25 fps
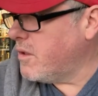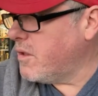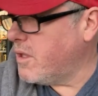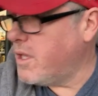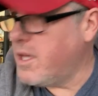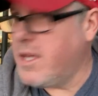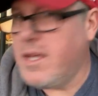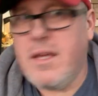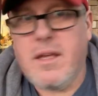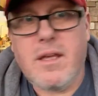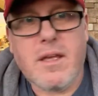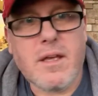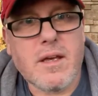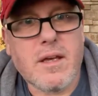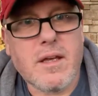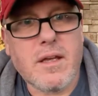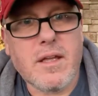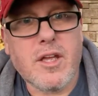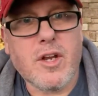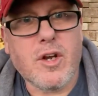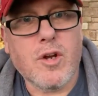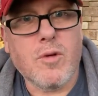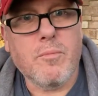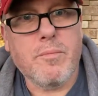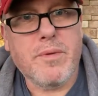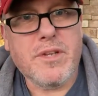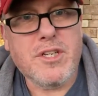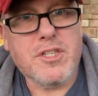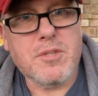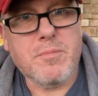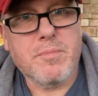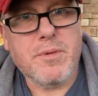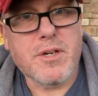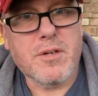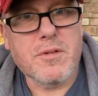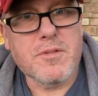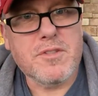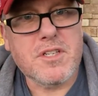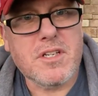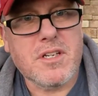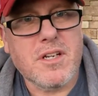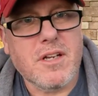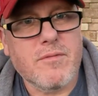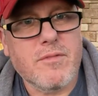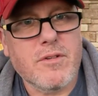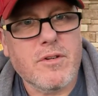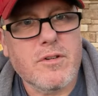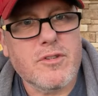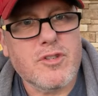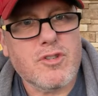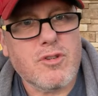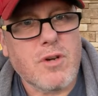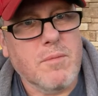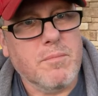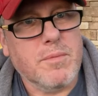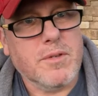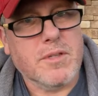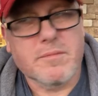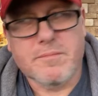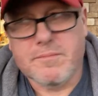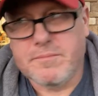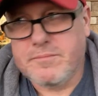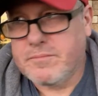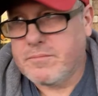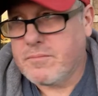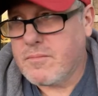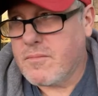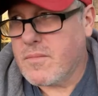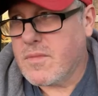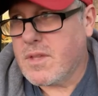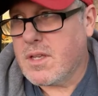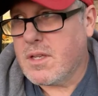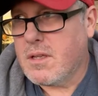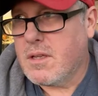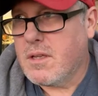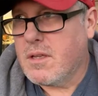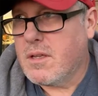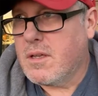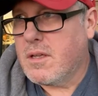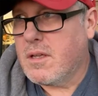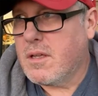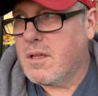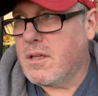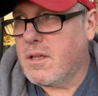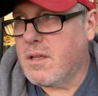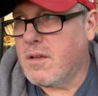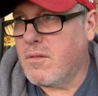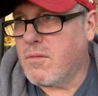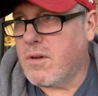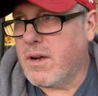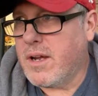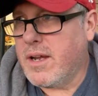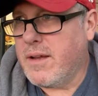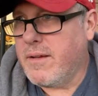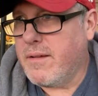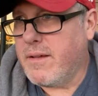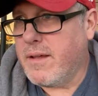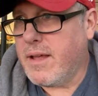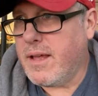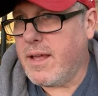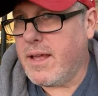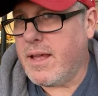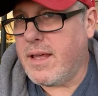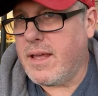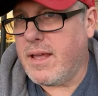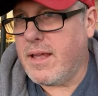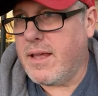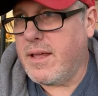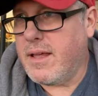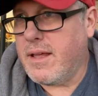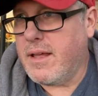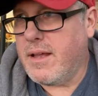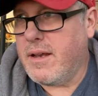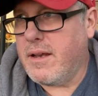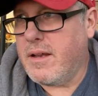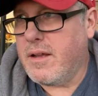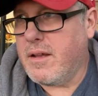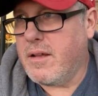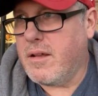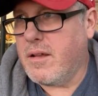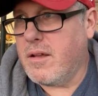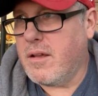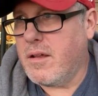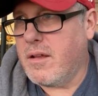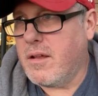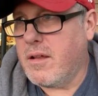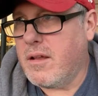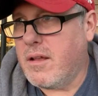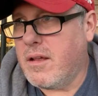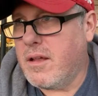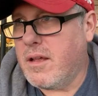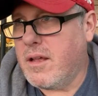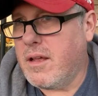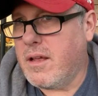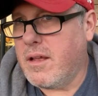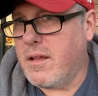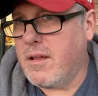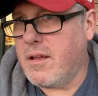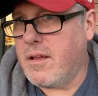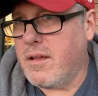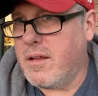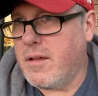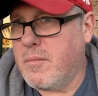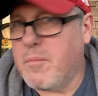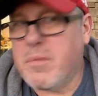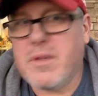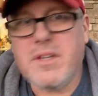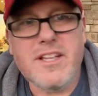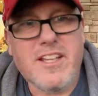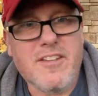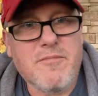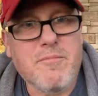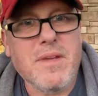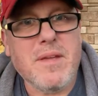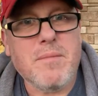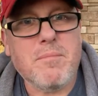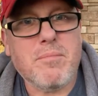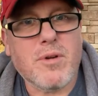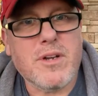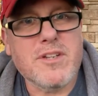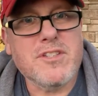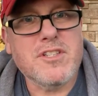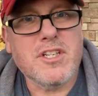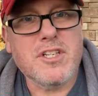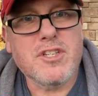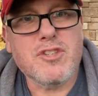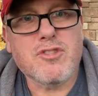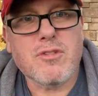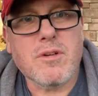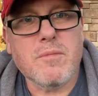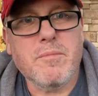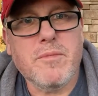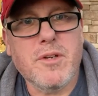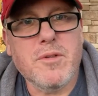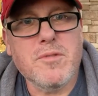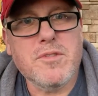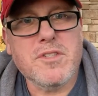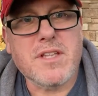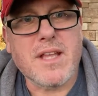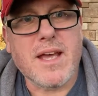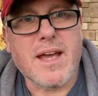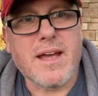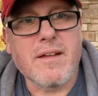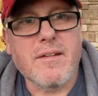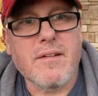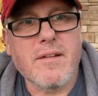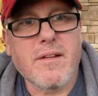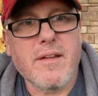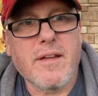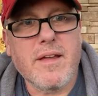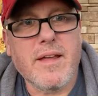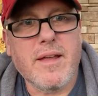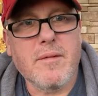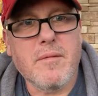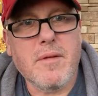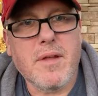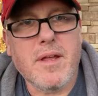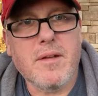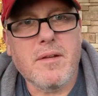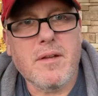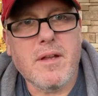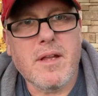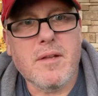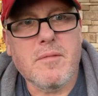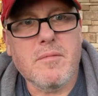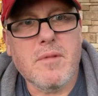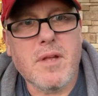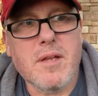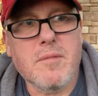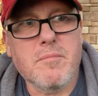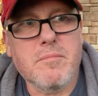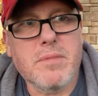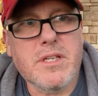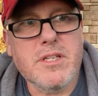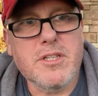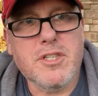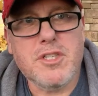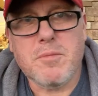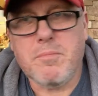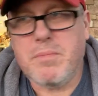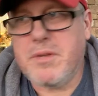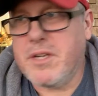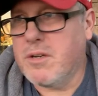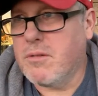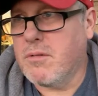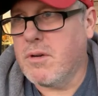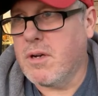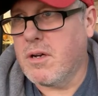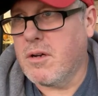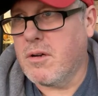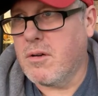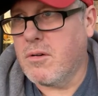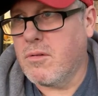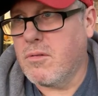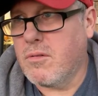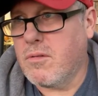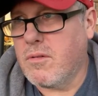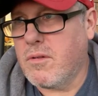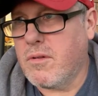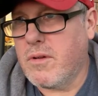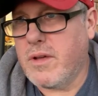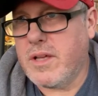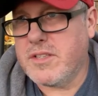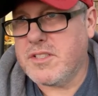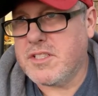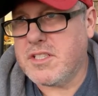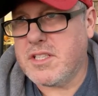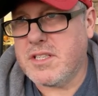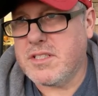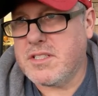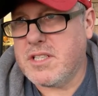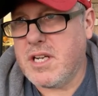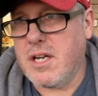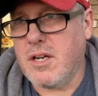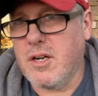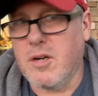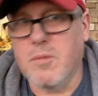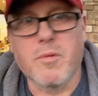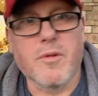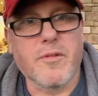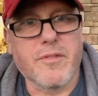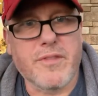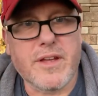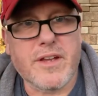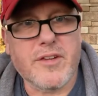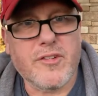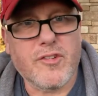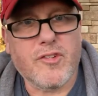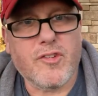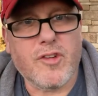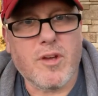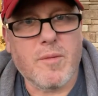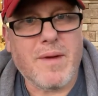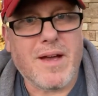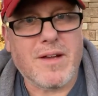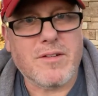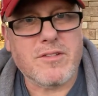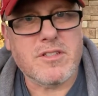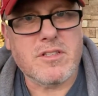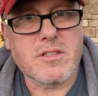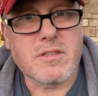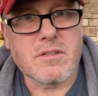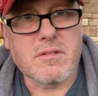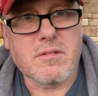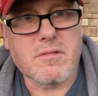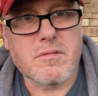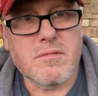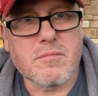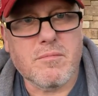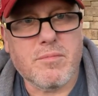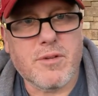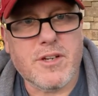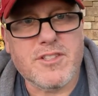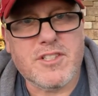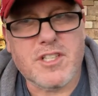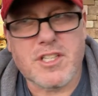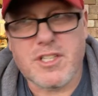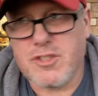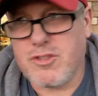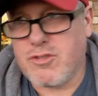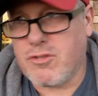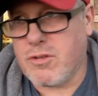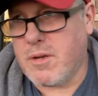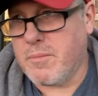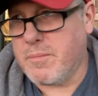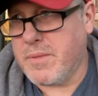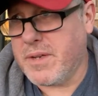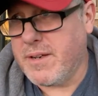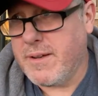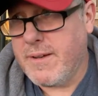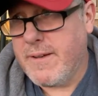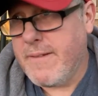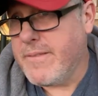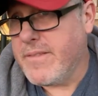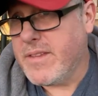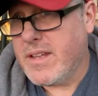he, you know, Ben Shapiro's a never-Trumper, right? And believe me, President Trump knows that. And Ben Shapiro has said terrible things about President Trump. And